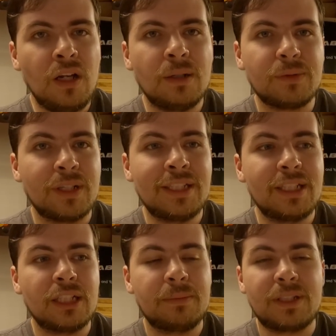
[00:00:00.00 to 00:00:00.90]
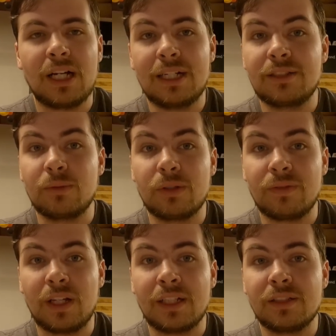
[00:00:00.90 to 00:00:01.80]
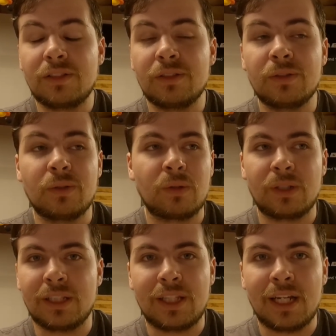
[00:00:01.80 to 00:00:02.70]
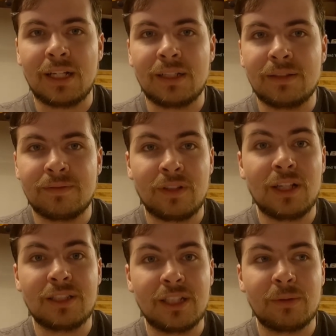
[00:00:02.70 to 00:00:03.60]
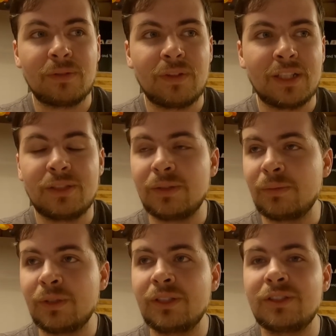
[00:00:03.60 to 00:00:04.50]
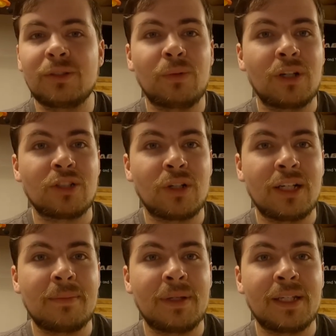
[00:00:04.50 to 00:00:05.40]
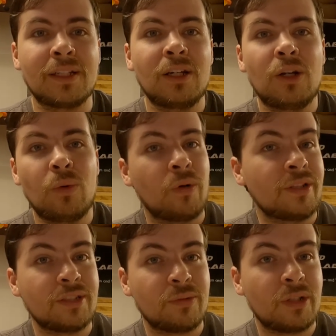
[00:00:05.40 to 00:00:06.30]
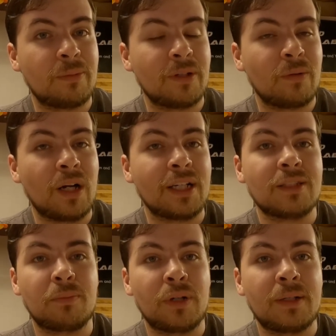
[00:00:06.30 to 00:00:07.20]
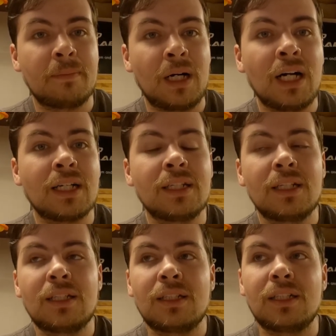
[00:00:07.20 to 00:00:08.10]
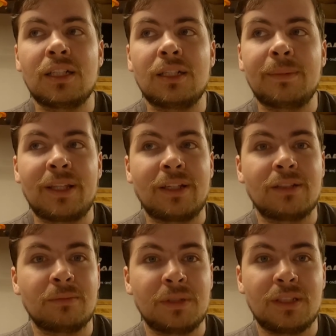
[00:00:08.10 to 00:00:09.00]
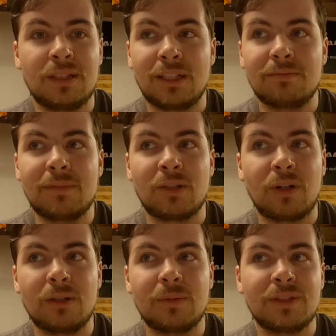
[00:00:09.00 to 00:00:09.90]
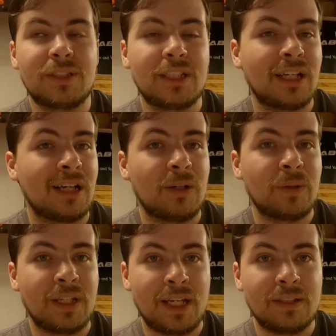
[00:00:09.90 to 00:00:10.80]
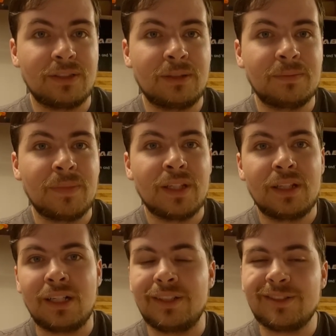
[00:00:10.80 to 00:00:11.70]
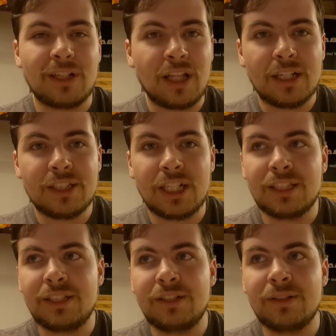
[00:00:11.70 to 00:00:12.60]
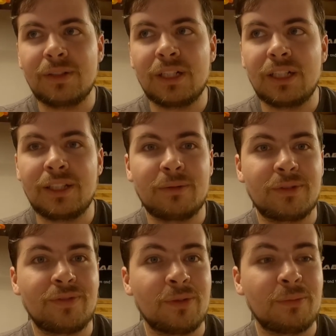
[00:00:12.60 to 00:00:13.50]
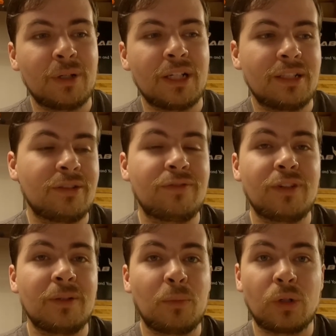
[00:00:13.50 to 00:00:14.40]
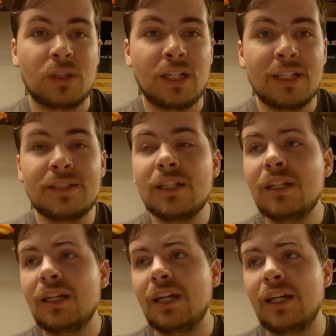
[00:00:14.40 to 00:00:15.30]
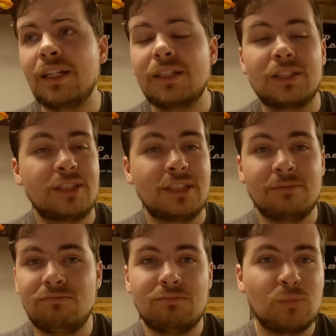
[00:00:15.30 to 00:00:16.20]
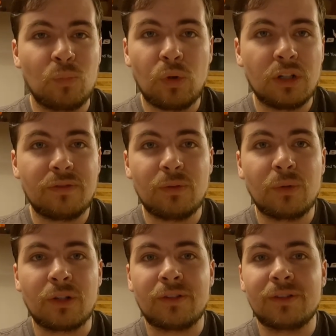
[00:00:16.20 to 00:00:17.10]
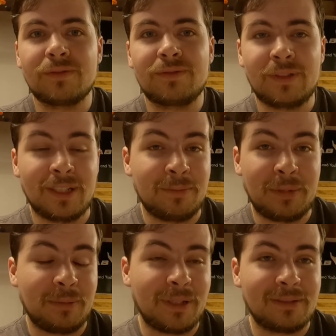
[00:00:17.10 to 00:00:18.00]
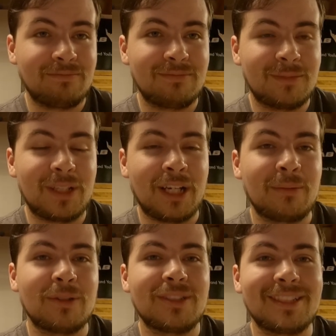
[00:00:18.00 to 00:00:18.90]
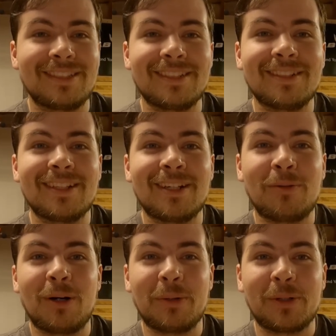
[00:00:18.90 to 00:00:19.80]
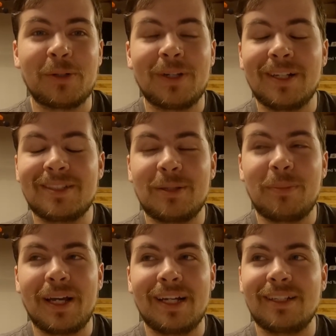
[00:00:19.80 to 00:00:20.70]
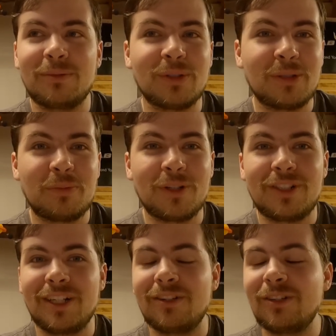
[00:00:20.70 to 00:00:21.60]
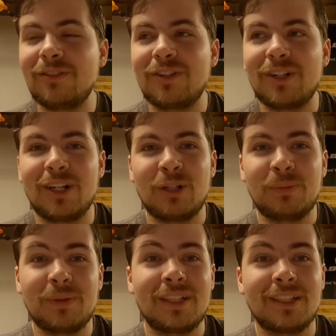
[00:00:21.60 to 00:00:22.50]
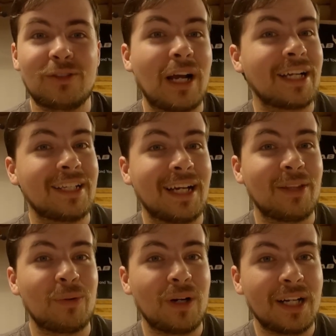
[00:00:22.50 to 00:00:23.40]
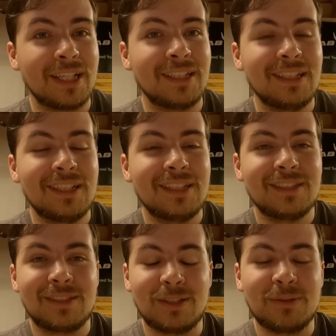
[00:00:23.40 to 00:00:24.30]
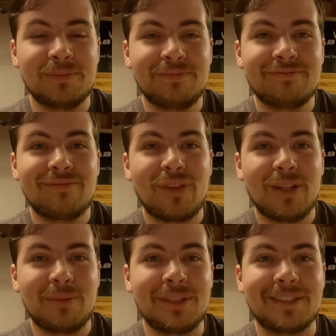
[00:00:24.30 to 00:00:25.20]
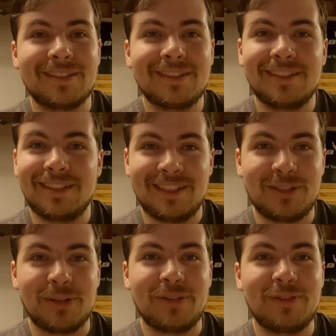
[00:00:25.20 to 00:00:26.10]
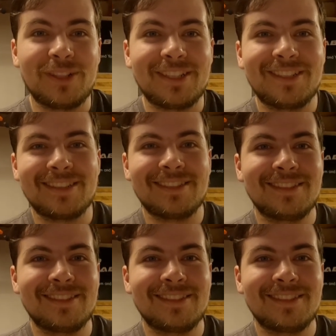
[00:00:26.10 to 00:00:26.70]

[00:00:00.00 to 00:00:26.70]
Um, so I didn't get up as high as I would have liked to, or get the uh, velocity I would have liked to. I really still want to try and make one of these 3D printed rockets break Mach. Um, I think it'll be like incredible to see how it handles it. Uh, there's a lot of shots here uh, that was filmed by a good friend Morgan Lyons, and uh, she did wonderful work uh, being my camera assistant uh, while we were going out to the pad, and I really appreciate all of her help in tracking down the rocket. So, please enjoy the footage.